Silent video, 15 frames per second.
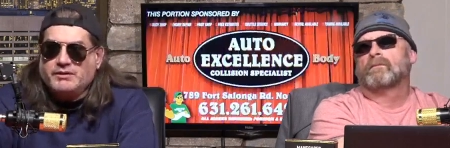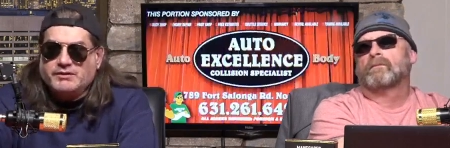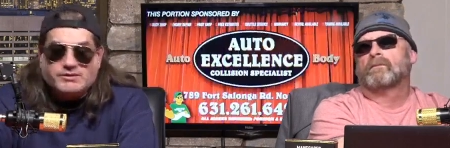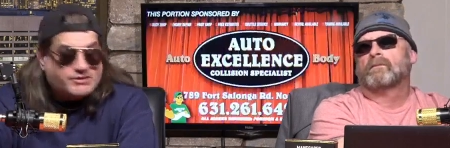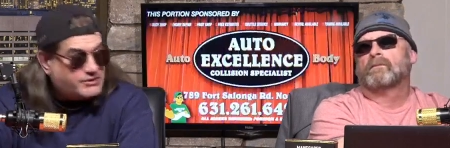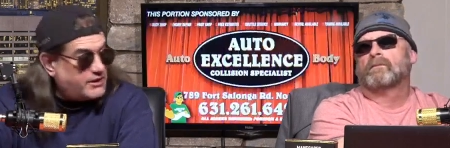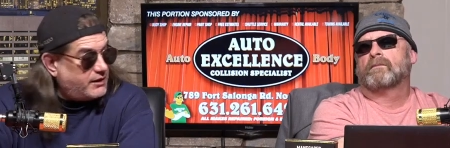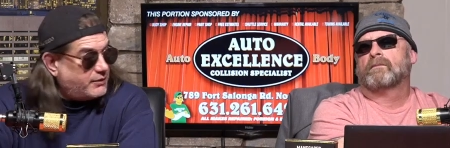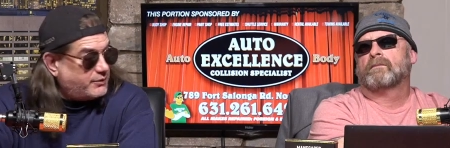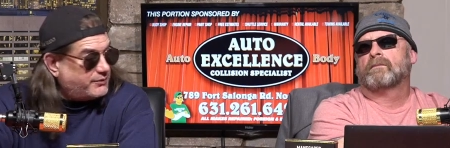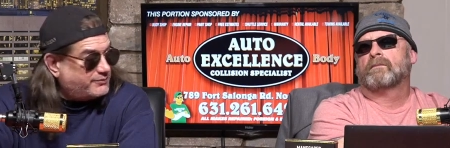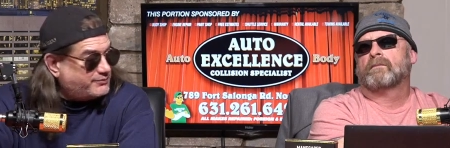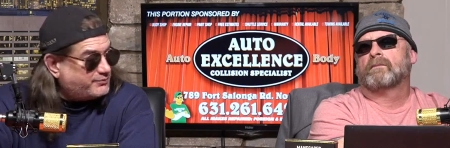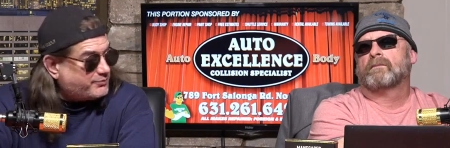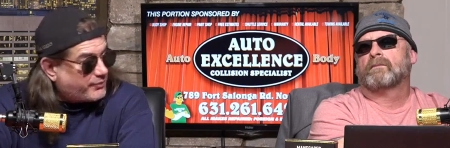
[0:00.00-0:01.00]
Speaker 1: So,
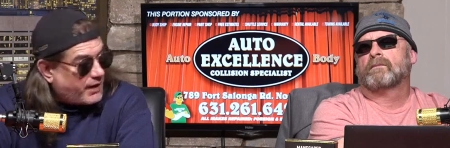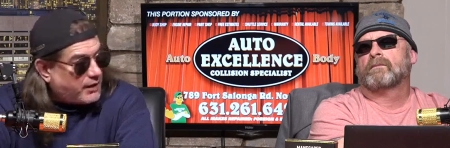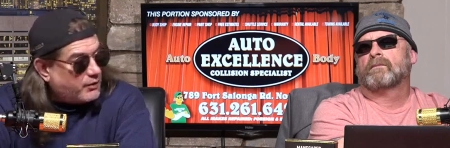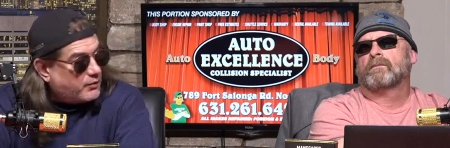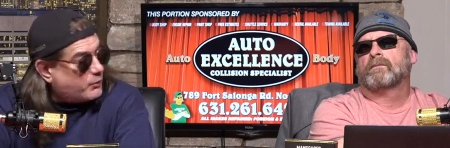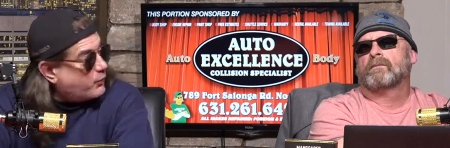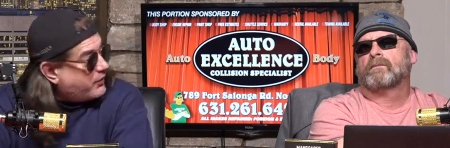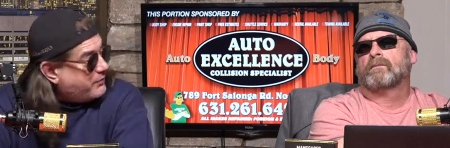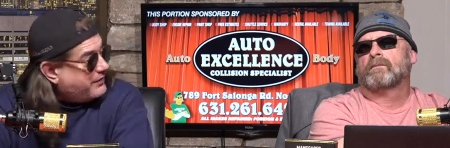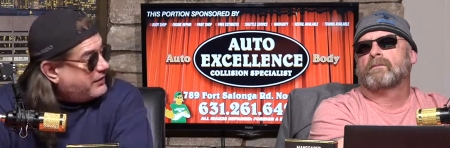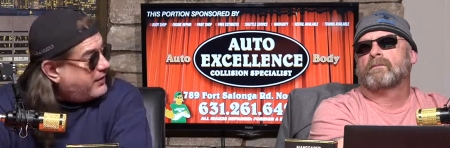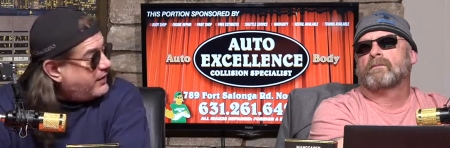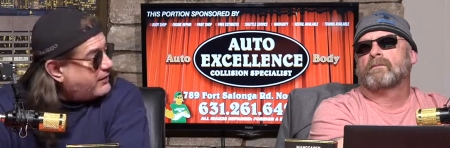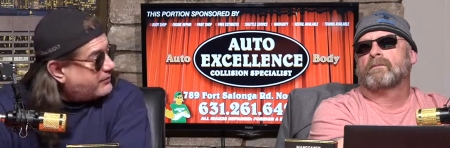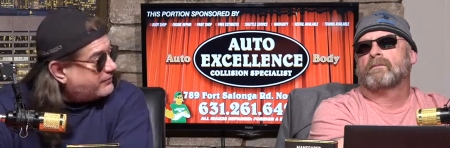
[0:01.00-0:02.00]
we
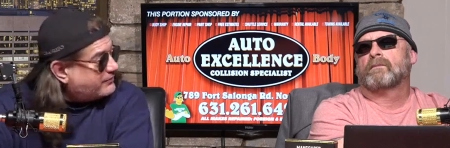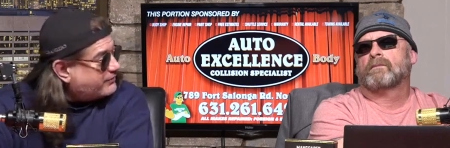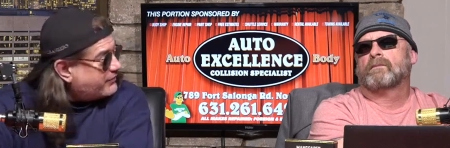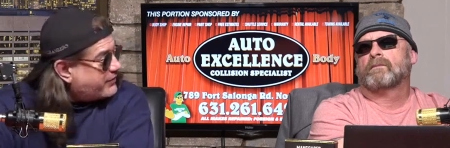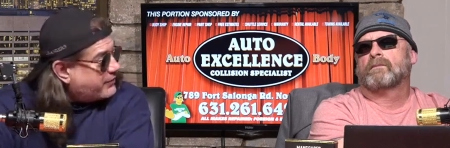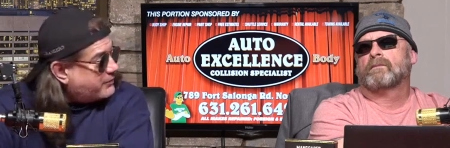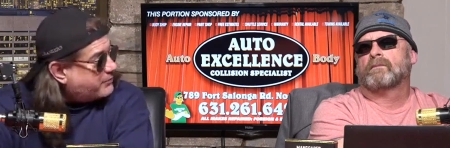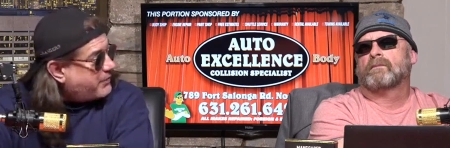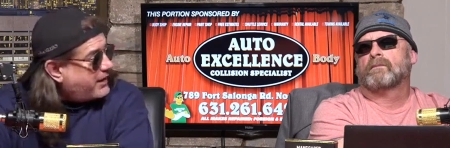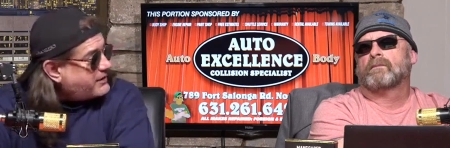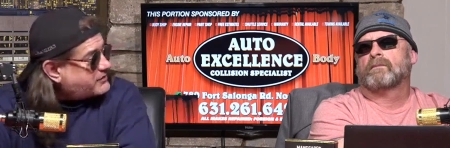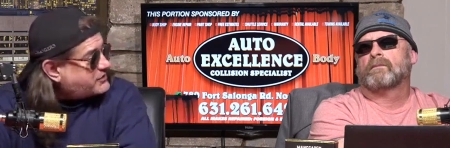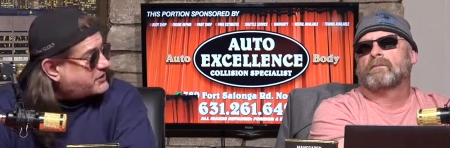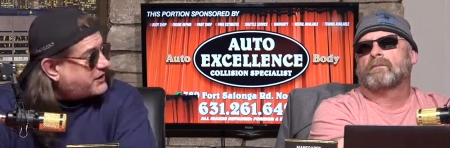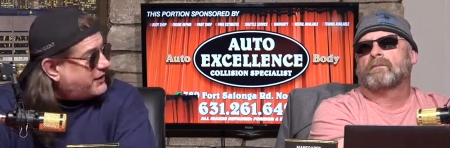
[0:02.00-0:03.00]
begin.
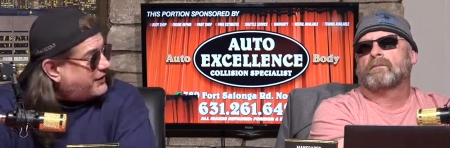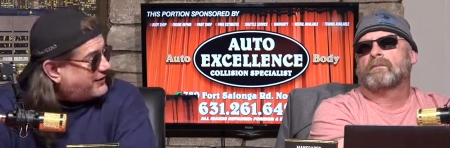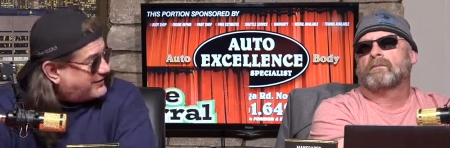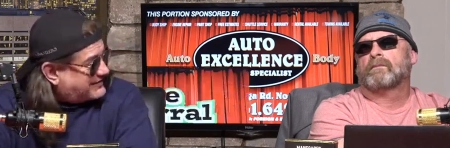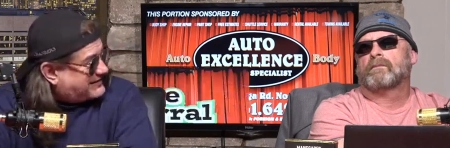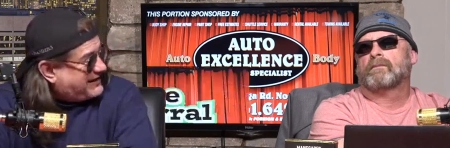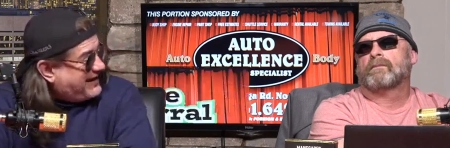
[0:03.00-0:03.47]
Mike Skills.